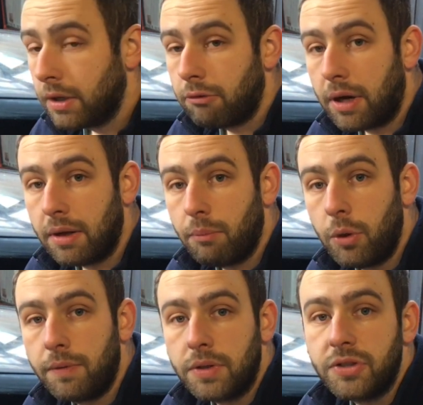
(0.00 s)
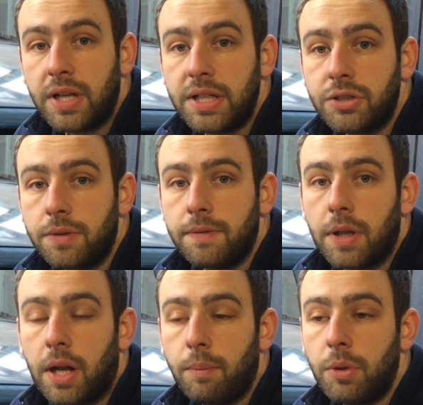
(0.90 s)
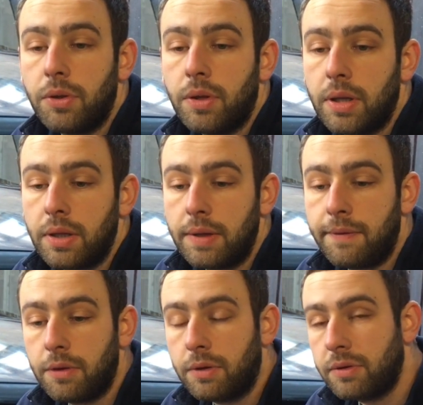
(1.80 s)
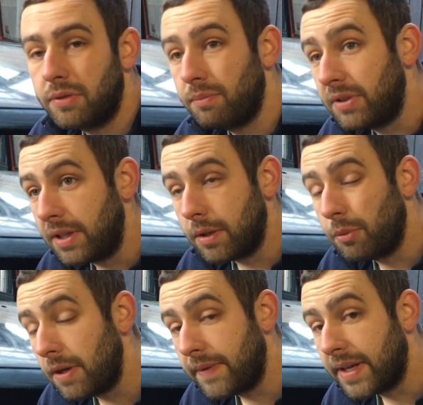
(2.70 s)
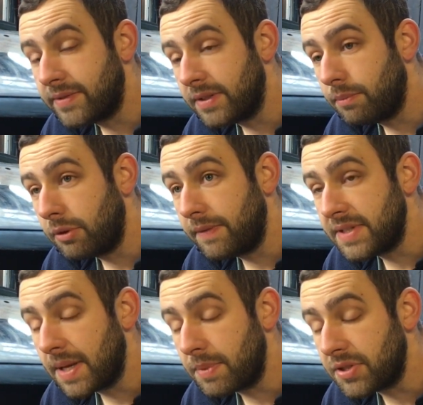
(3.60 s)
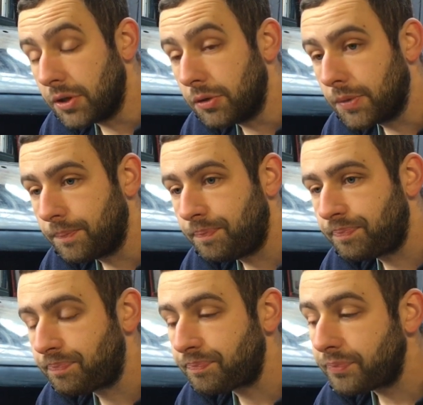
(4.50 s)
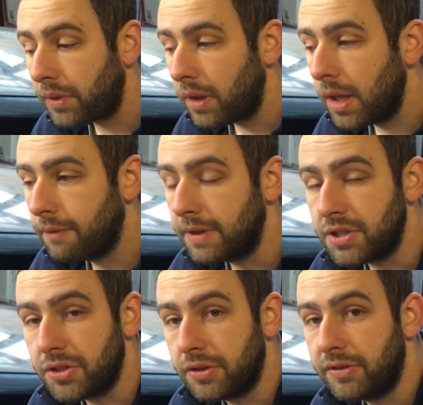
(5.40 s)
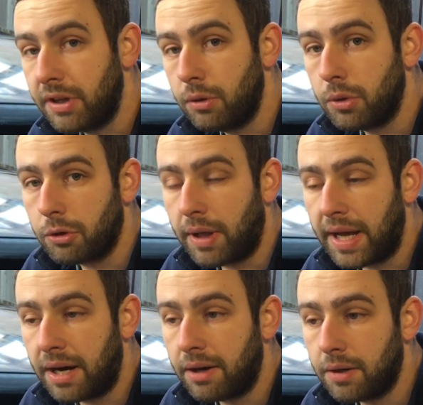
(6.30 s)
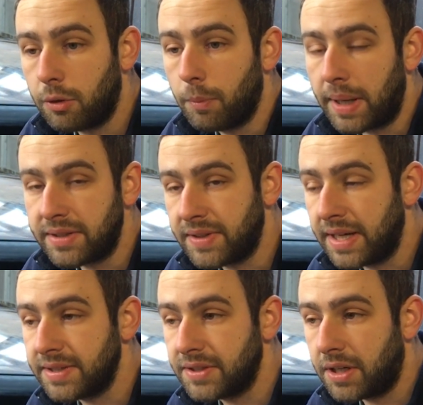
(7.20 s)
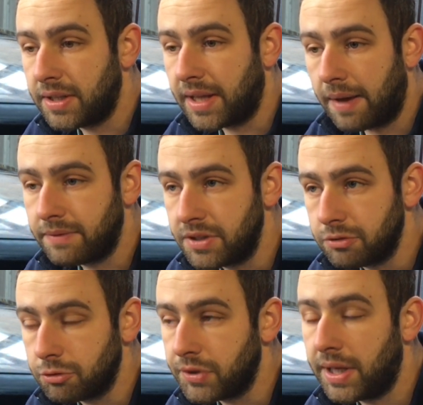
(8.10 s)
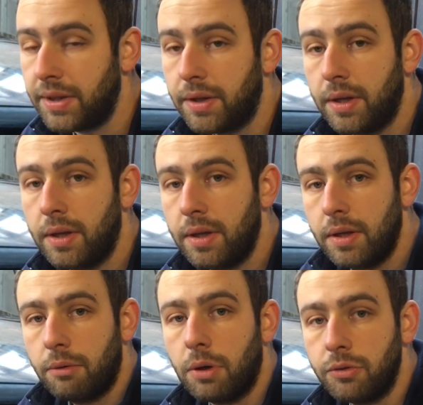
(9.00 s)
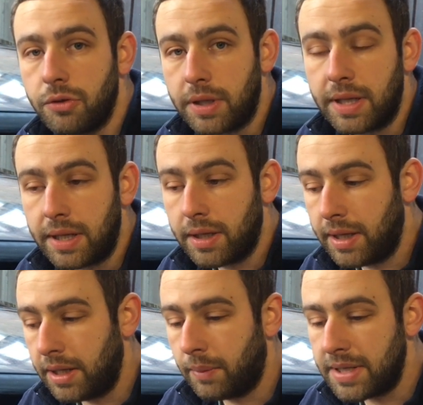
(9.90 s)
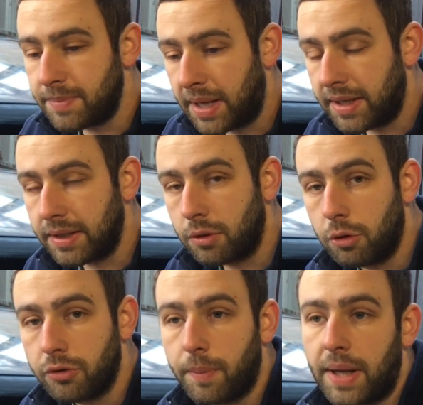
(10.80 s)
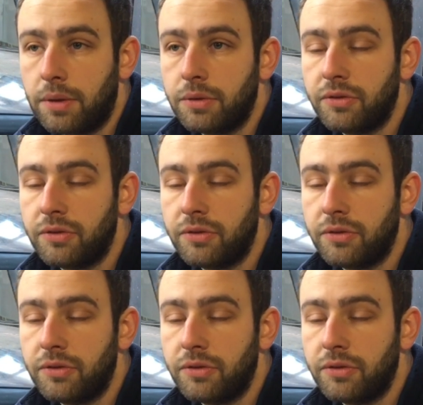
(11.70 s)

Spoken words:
Right, moving on to the next job for the clubman. If you'd seen the previous episode, finished the sill and all that area, all painted that inside, the cavities are all done. We're on to the inner waistband and quarter panel.